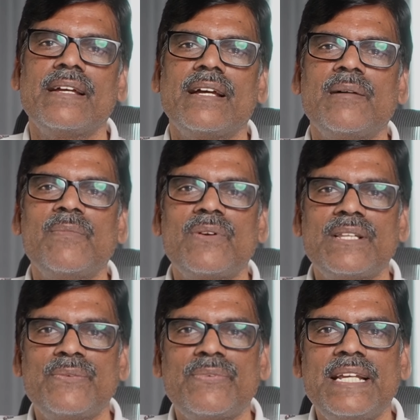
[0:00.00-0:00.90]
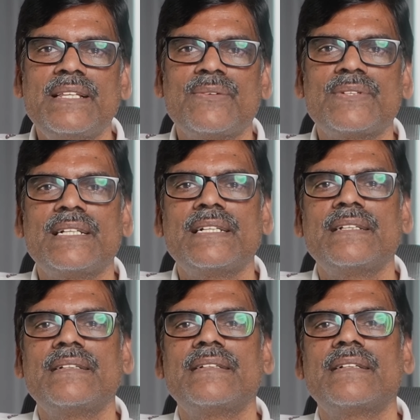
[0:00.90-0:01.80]
More than
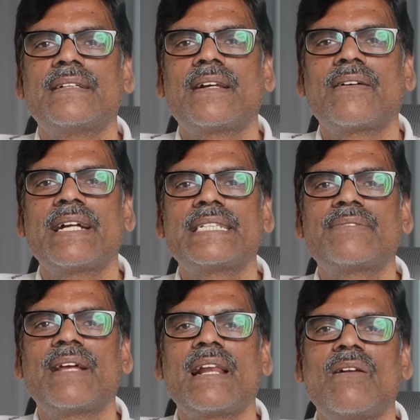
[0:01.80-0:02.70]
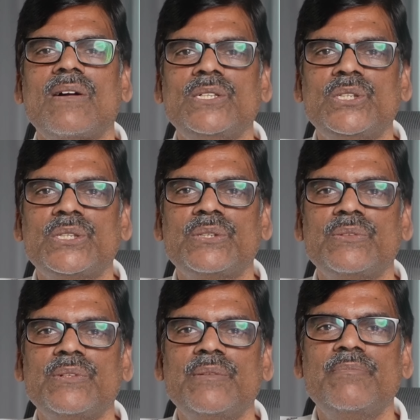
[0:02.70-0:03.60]
5,000 rockets were launched,
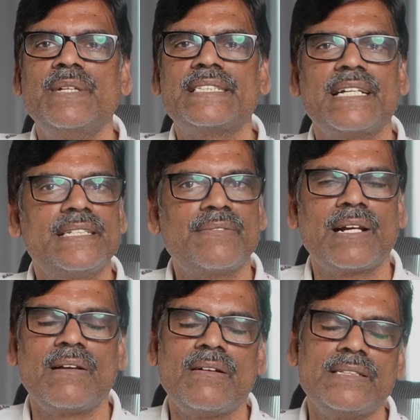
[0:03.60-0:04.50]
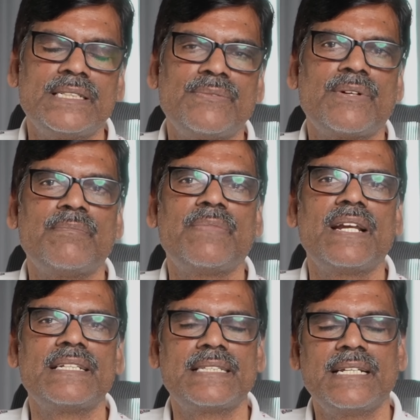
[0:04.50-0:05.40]
missiles were launched from
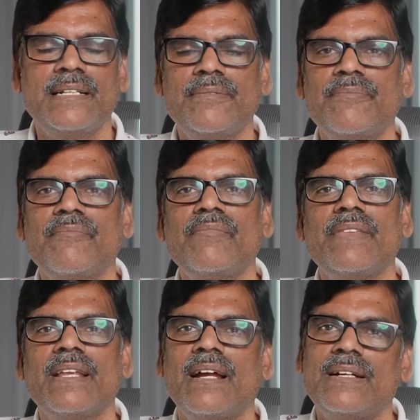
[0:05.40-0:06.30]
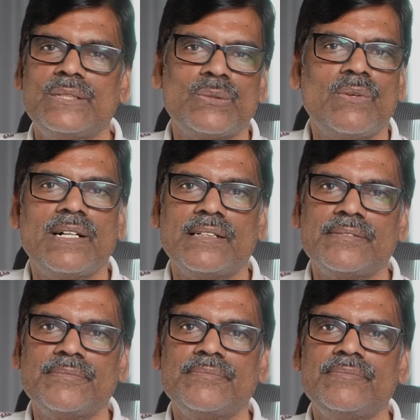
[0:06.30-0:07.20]
Palestine and so on.
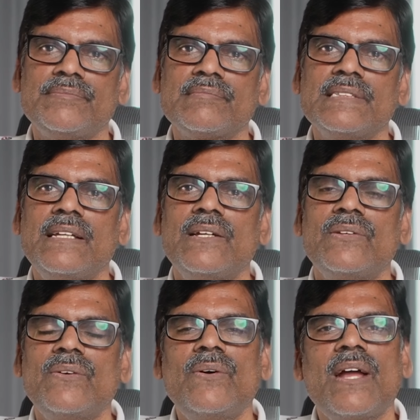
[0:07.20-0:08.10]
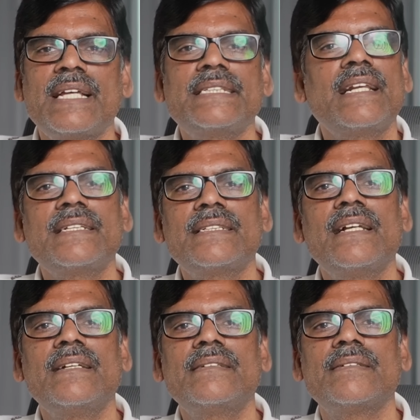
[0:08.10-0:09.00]
So as a
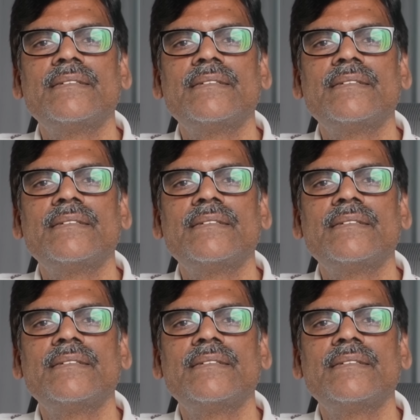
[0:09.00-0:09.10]
result,